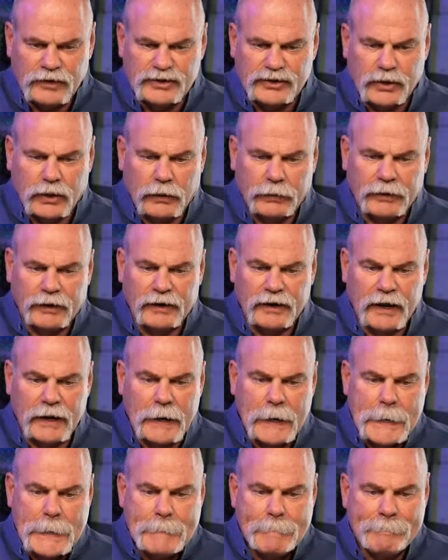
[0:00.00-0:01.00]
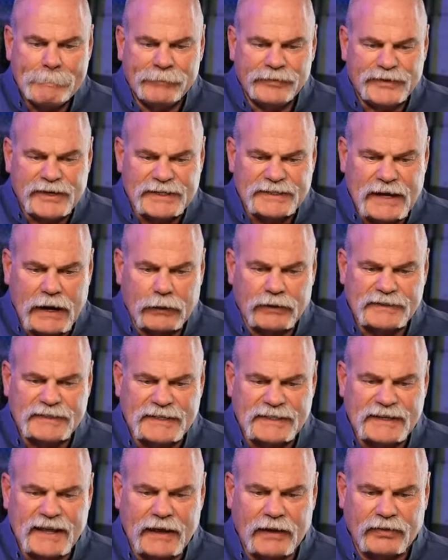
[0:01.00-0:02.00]
Scroll up here yet. Jess Howard
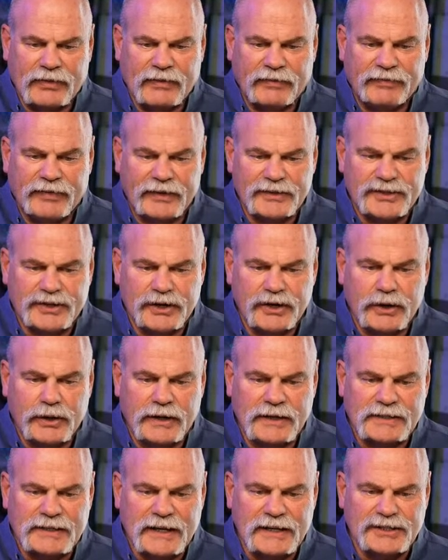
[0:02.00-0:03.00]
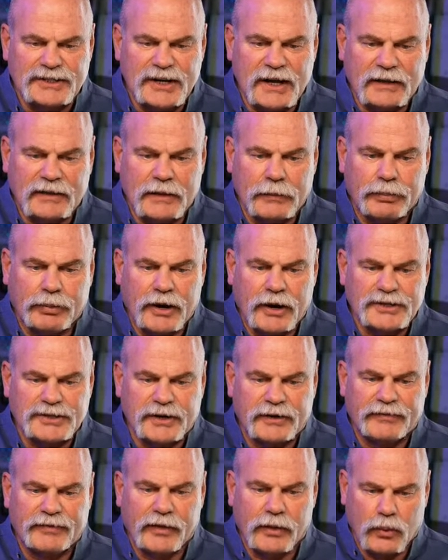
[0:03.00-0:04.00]
says, count the fixture units and check the
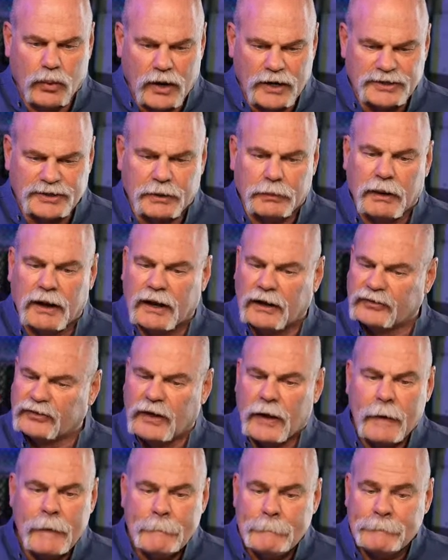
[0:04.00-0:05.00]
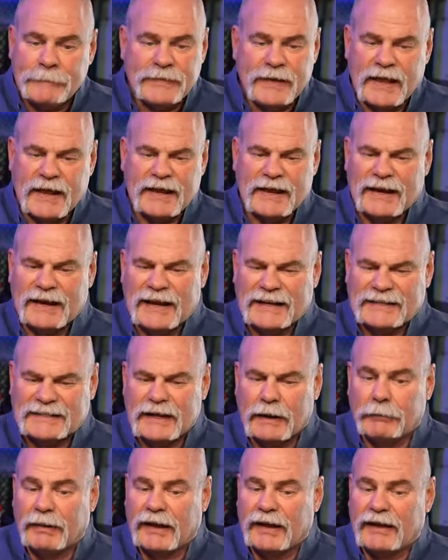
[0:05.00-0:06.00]
pressure for the washer box. And that's
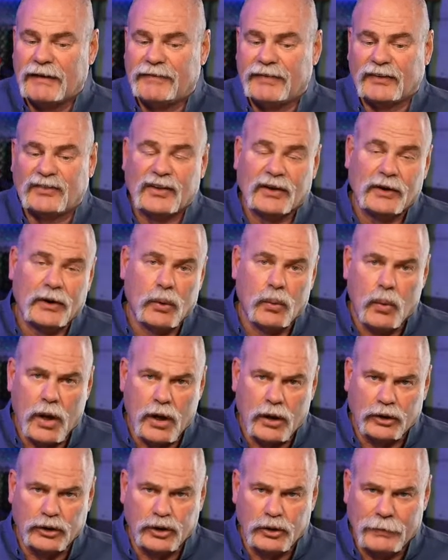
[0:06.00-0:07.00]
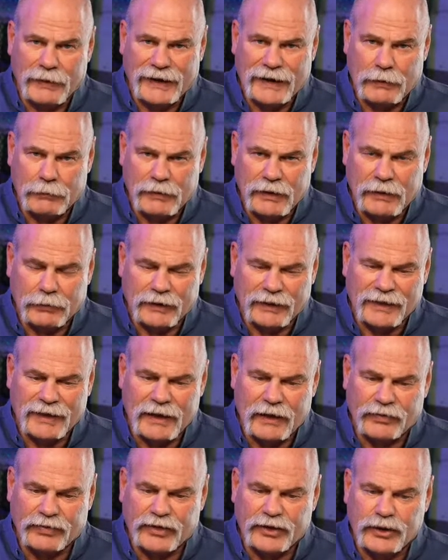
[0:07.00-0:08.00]
it. But if it's in the wall, you may not be able to
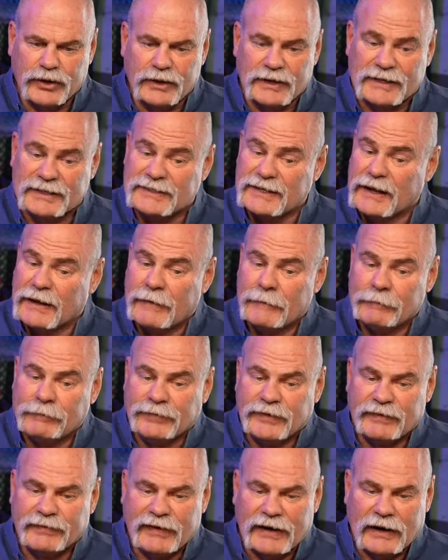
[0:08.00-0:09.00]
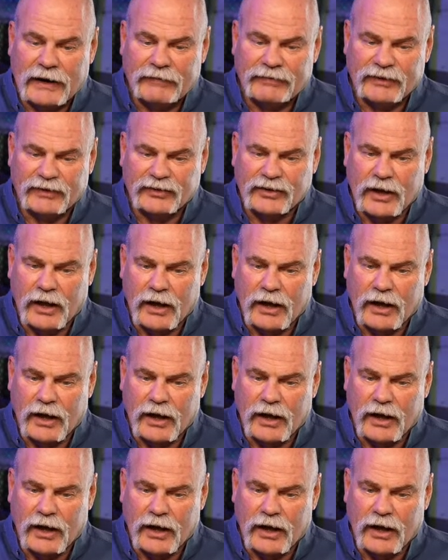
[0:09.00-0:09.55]
count the units to find out if it's